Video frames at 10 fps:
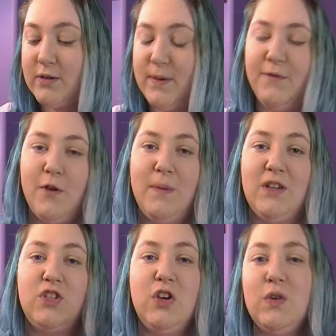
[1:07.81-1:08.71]
to be
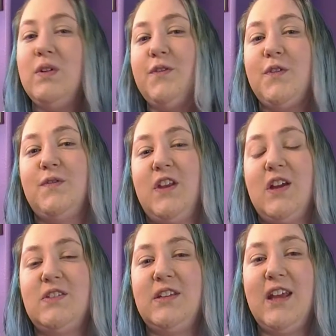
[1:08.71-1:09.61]
filming two different
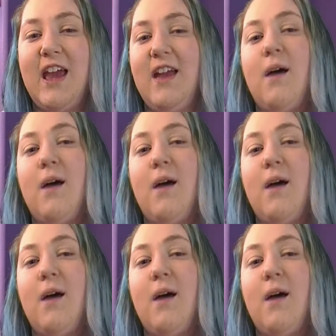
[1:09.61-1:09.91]
videos today,